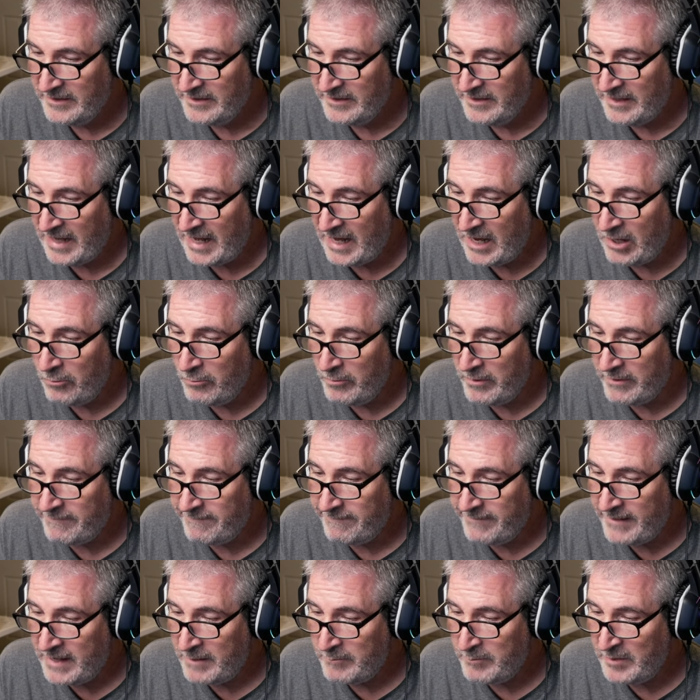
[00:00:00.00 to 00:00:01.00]
Out with
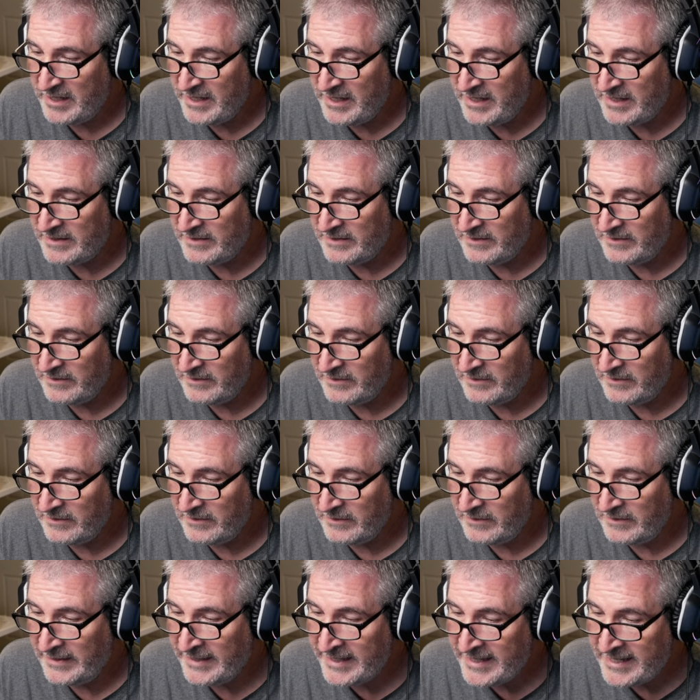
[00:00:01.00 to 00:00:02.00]
family in
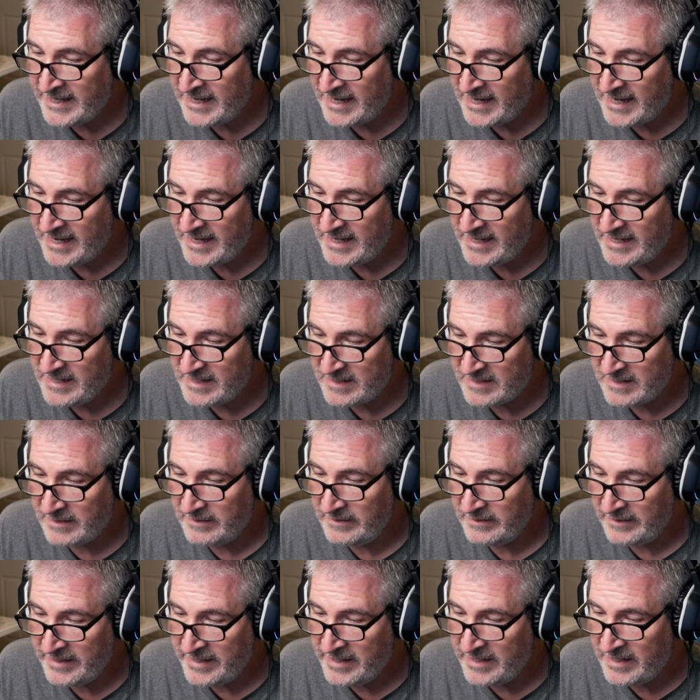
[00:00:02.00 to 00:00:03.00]
Lehi? Is it
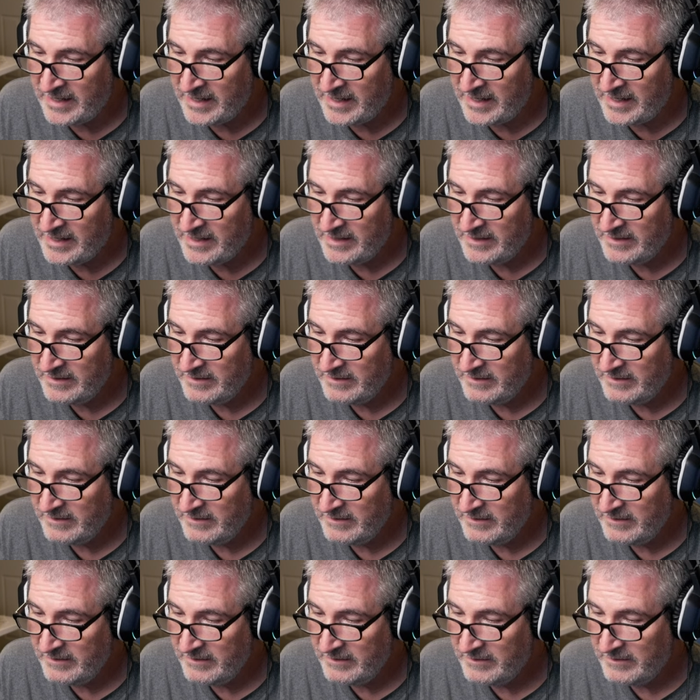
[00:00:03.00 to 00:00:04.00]
Lehi?
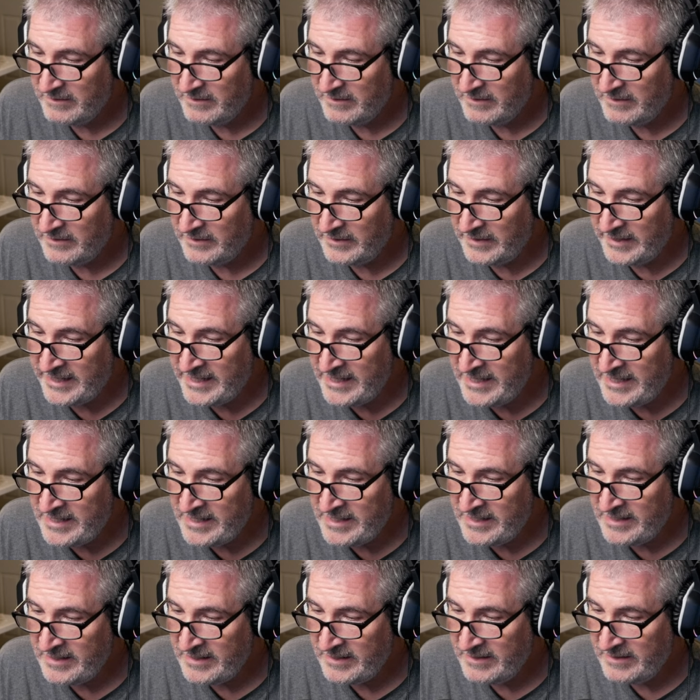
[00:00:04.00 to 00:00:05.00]

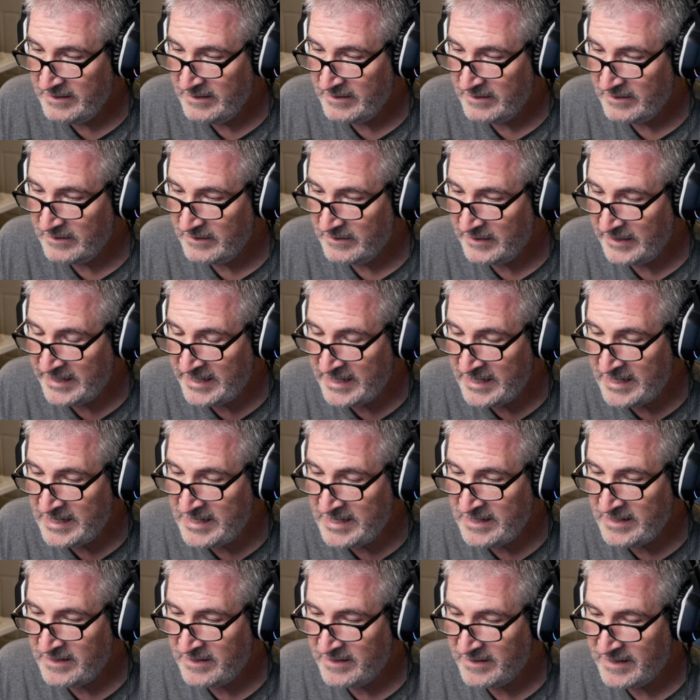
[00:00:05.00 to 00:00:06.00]
Lehi?
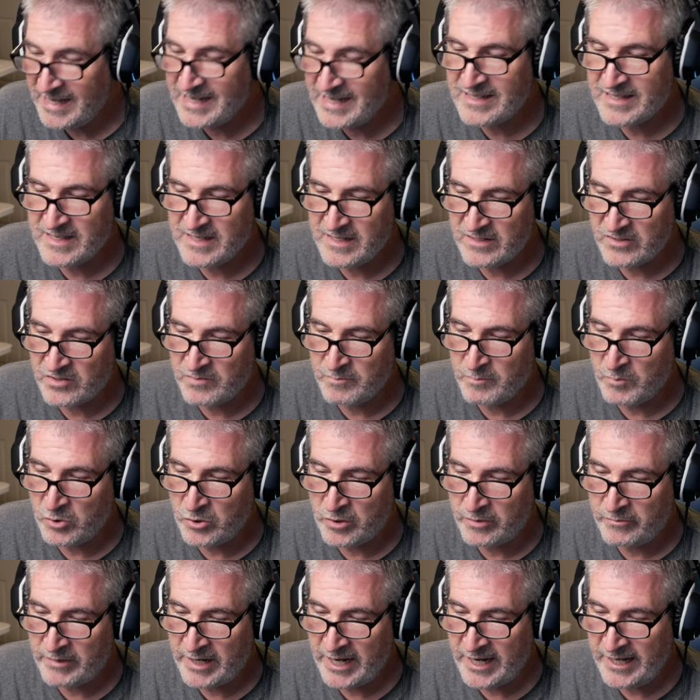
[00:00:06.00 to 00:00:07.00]
Lehi? That sounds more
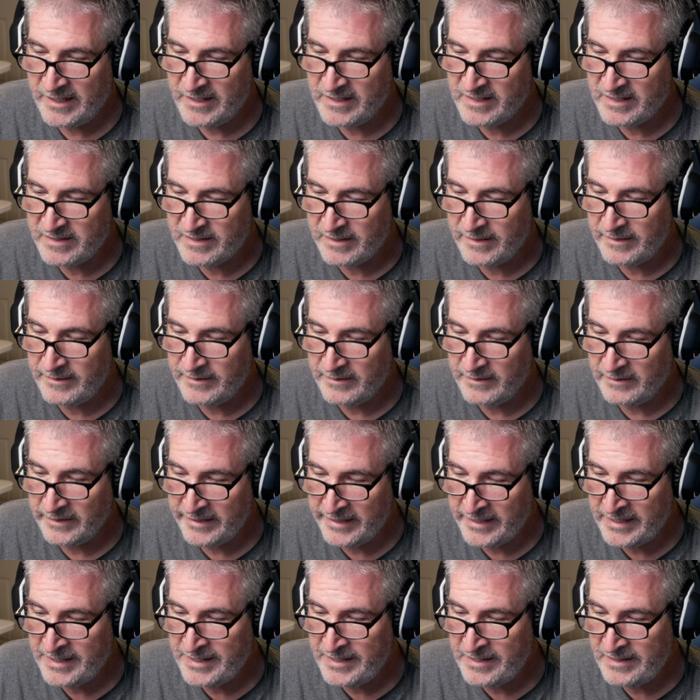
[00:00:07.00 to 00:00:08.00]
right. Is it
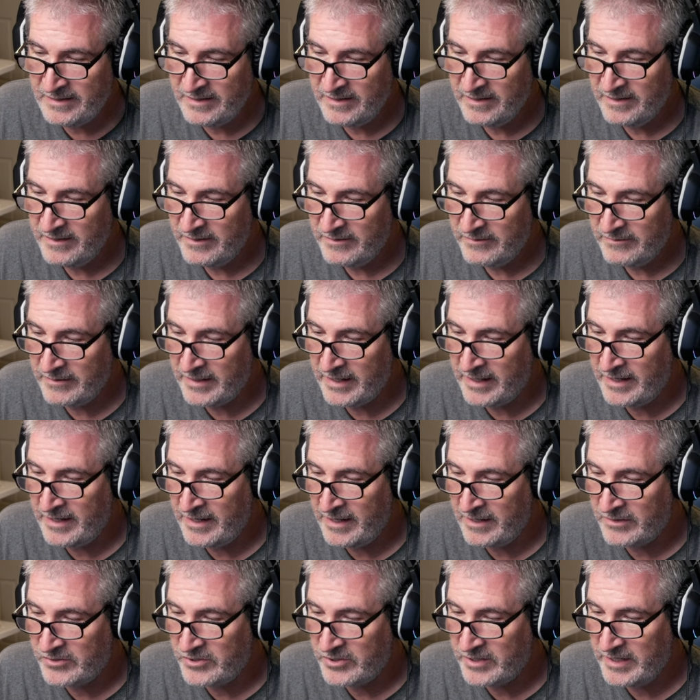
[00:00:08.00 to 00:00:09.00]
Lehi? Right
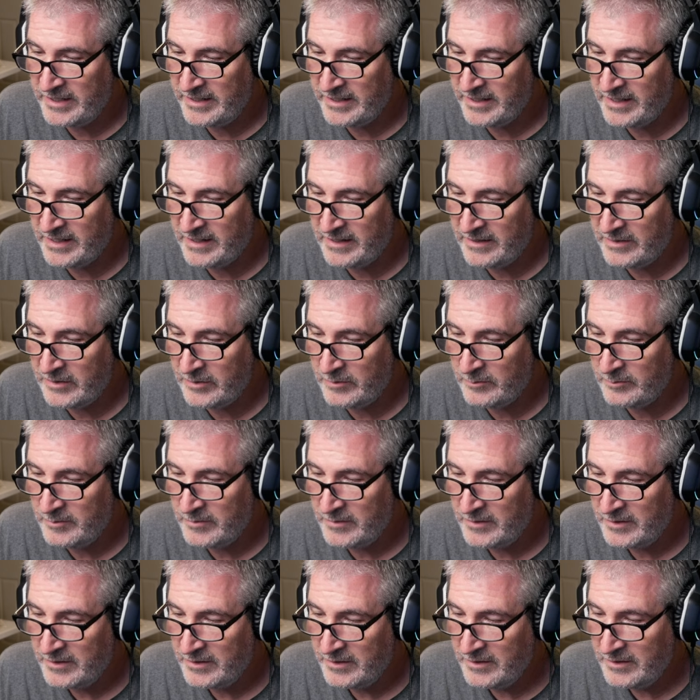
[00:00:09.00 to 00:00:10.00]
now, trying to get home.
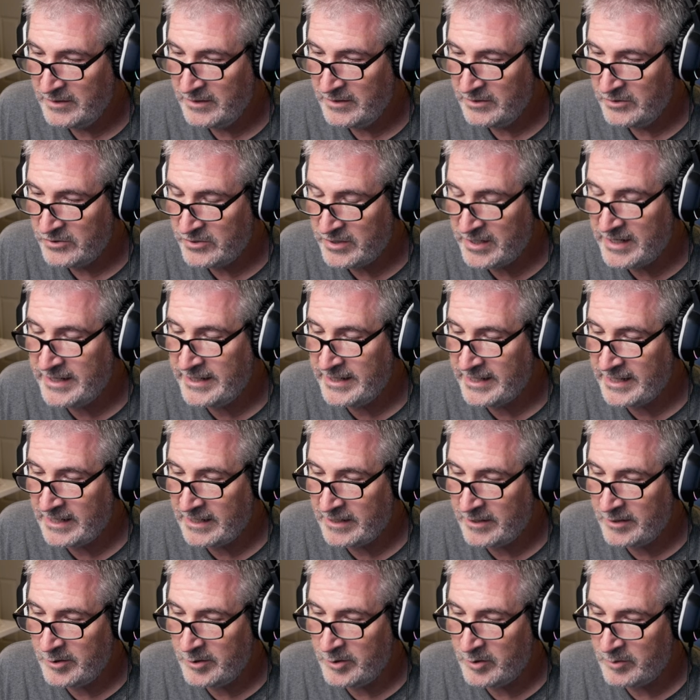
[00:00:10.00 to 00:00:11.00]
Trying to get
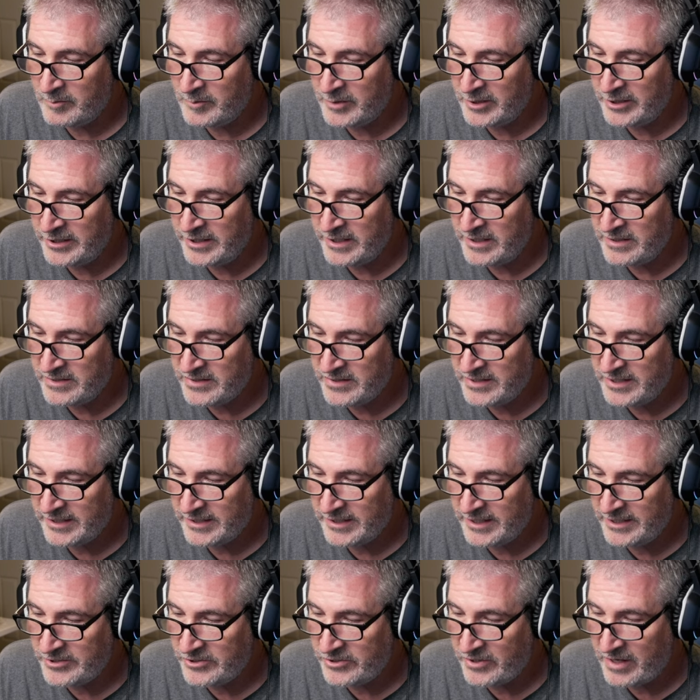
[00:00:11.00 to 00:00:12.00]
home. Are you stuck
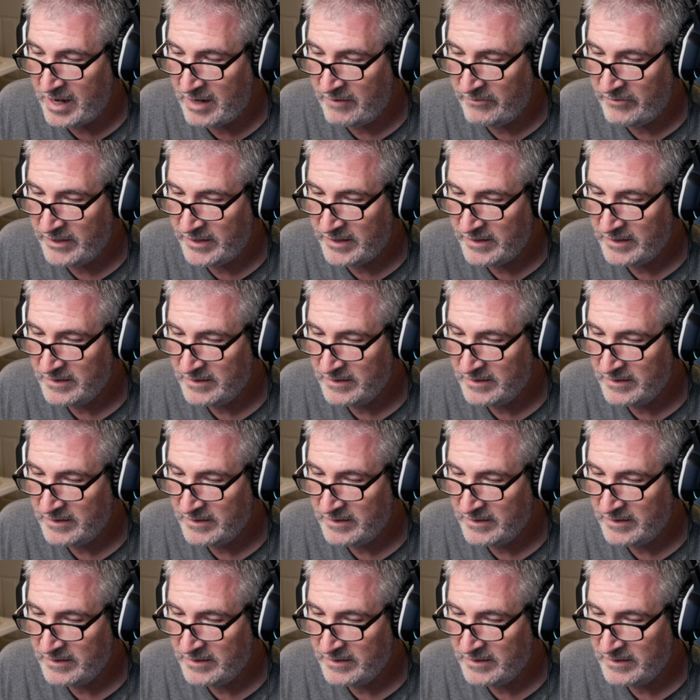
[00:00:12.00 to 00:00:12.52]
in traffic?